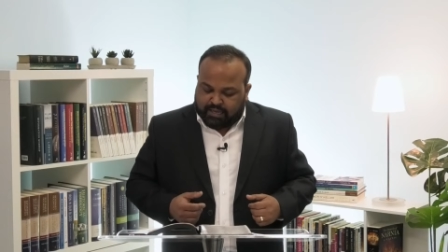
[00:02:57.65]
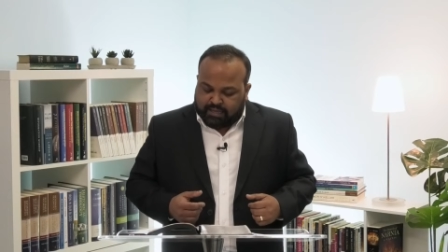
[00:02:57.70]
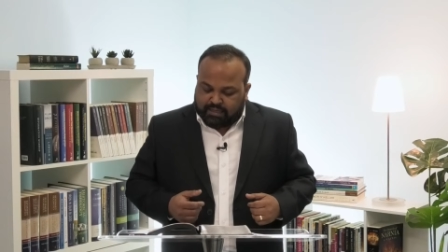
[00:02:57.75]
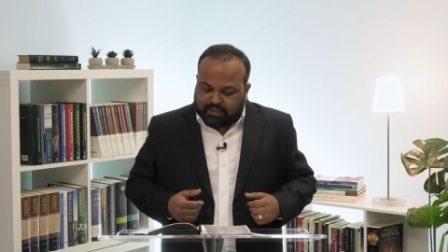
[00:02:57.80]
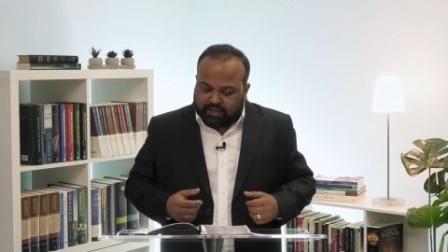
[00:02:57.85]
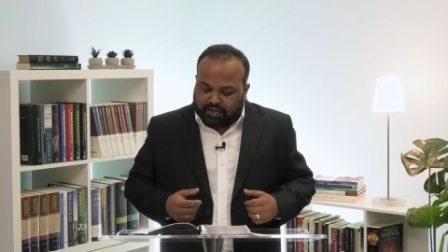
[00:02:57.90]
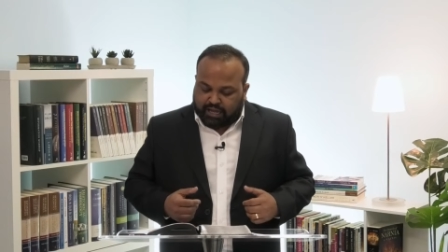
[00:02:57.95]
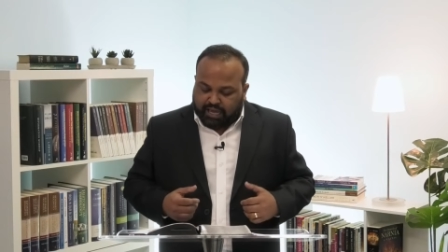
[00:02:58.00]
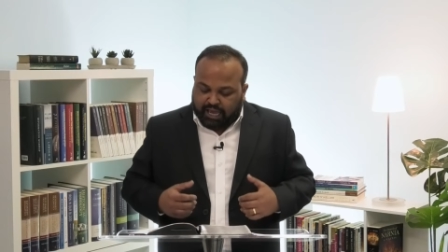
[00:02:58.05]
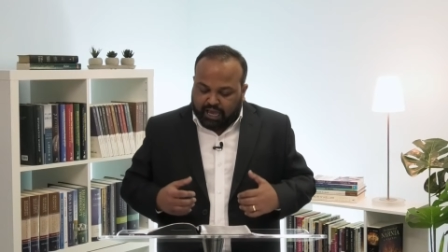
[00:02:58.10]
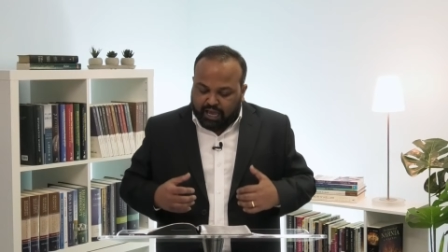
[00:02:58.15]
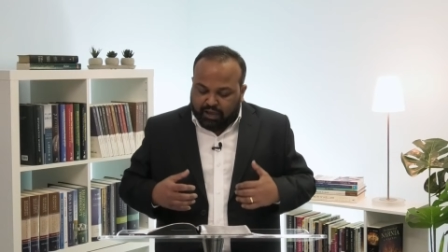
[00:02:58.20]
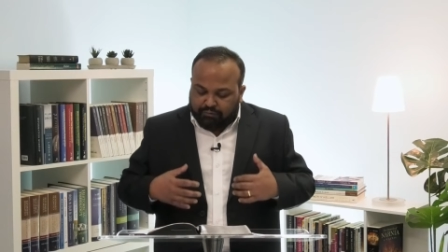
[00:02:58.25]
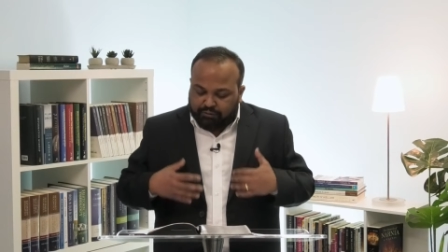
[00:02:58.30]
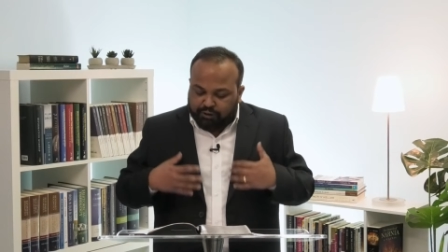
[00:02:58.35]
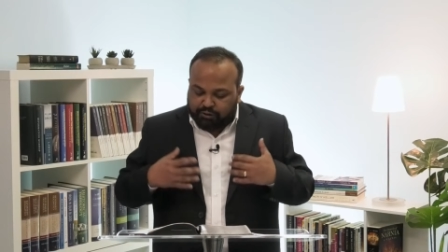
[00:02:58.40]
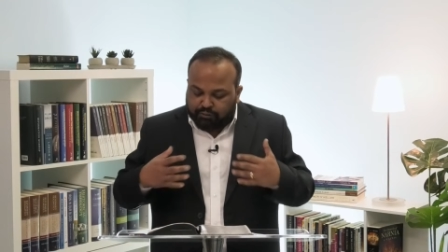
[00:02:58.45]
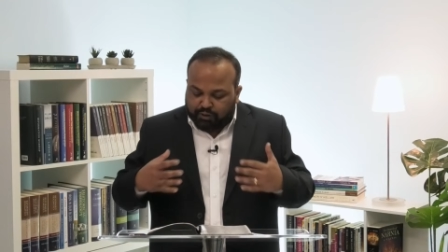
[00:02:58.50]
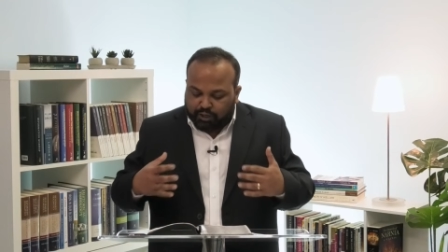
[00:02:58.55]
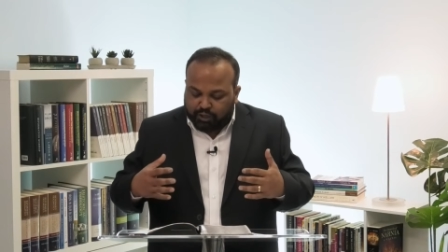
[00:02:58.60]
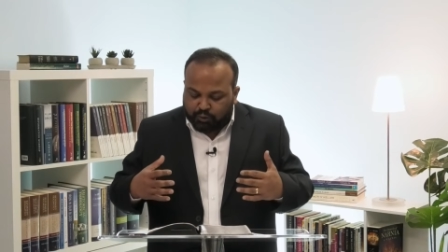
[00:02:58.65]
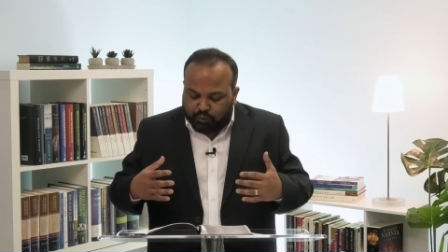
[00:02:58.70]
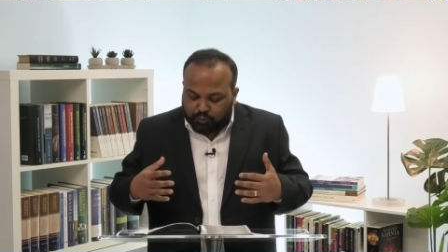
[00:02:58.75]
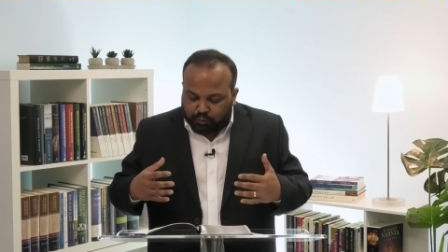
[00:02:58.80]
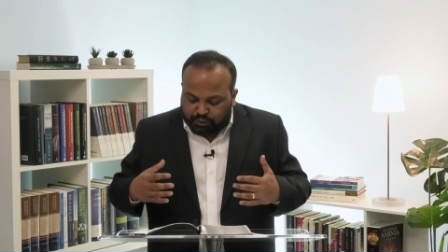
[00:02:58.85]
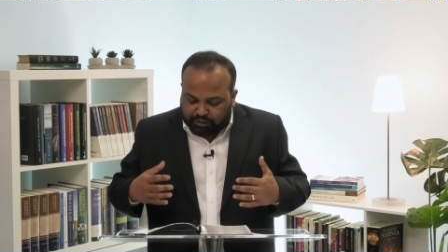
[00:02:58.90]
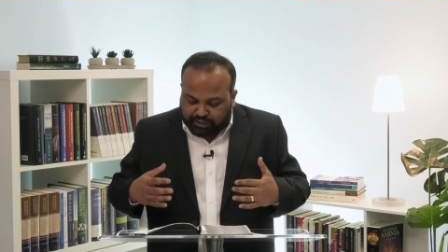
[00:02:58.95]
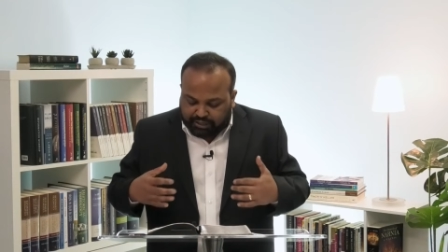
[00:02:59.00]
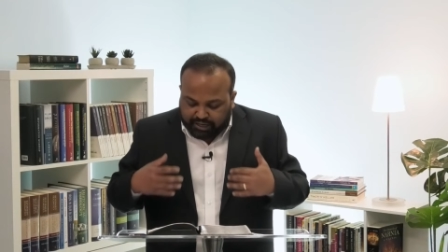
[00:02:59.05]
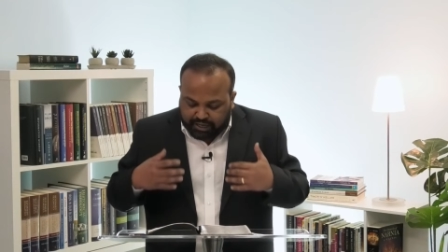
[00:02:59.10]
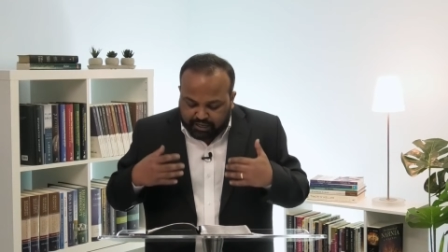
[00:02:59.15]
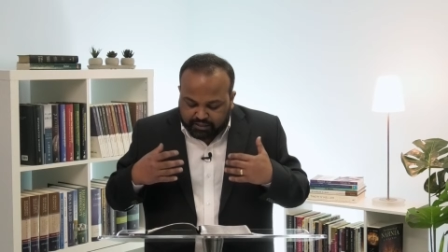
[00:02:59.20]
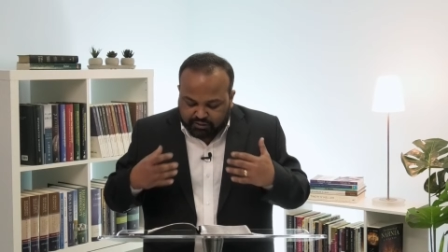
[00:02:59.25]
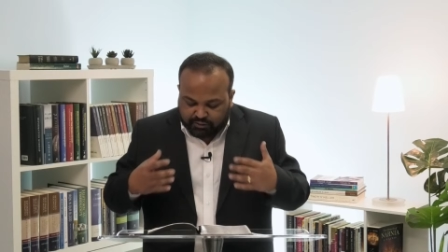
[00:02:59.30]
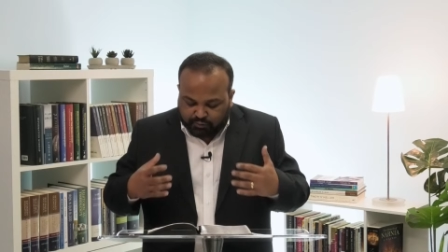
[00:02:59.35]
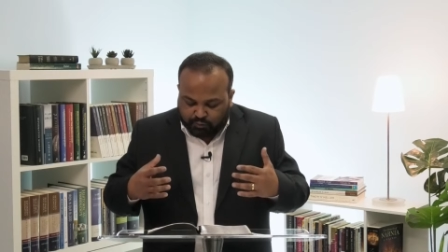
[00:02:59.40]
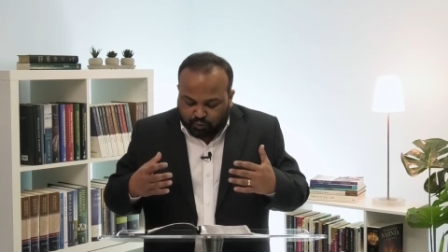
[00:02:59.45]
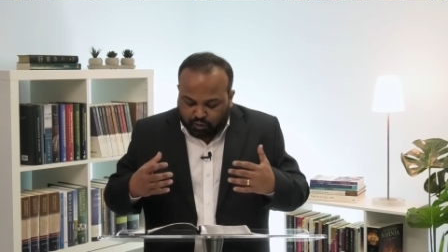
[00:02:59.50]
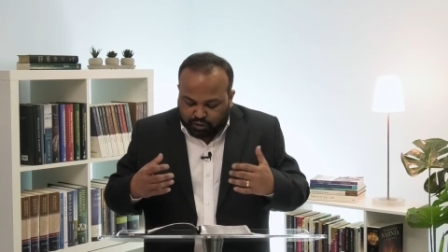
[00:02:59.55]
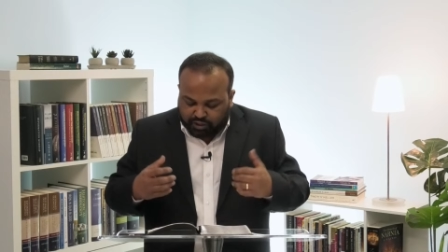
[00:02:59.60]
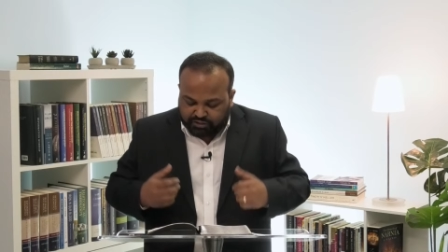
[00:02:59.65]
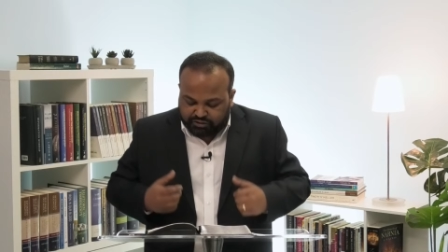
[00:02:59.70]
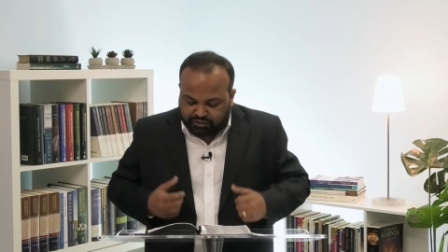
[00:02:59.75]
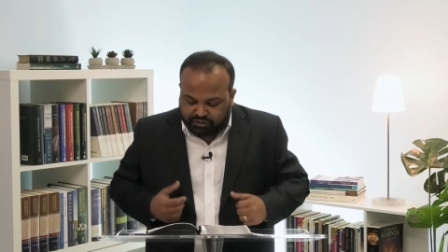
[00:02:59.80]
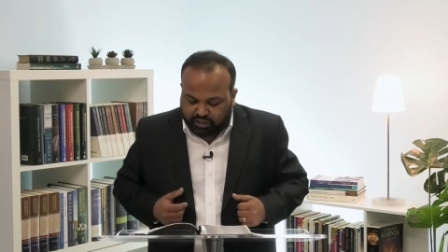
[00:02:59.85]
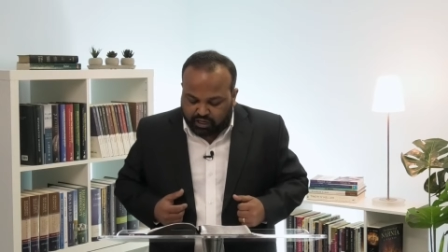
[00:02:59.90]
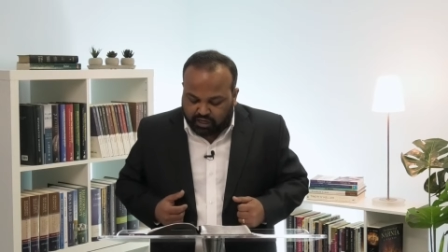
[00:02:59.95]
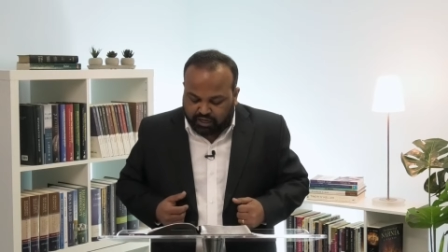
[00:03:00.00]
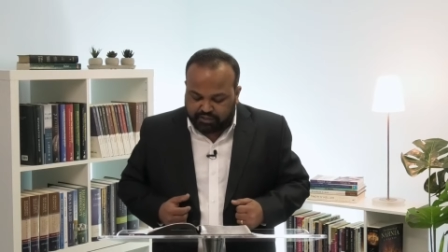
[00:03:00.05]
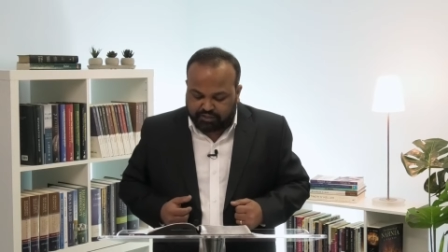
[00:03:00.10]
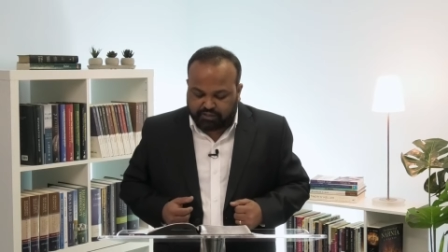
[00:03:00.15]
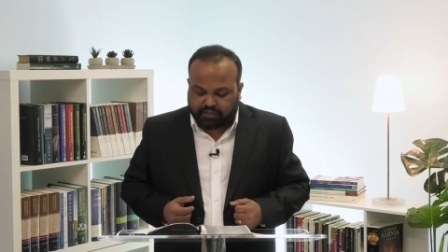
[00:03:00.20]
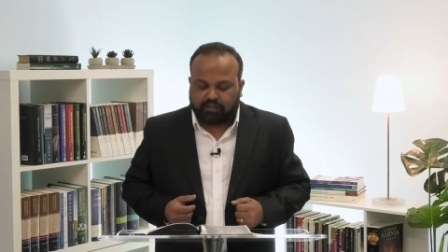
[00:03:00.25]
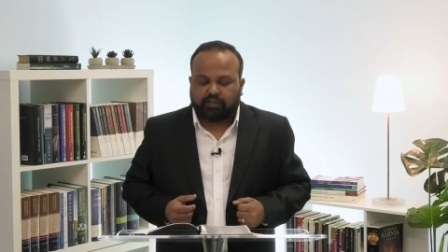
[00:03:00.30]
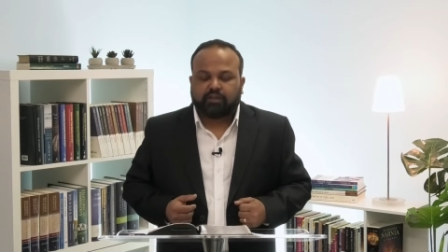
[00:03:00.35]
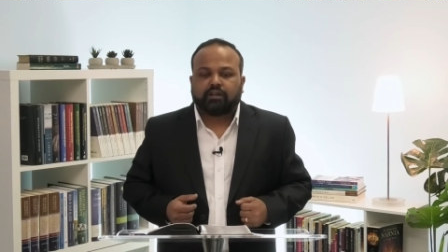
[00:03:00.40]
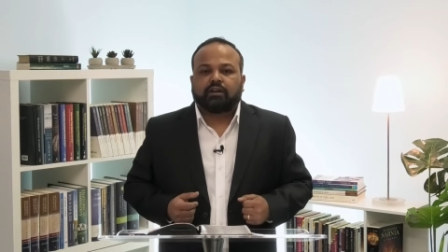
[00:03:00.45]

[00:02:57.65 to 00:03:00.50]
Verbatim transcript: that everyone who does what is right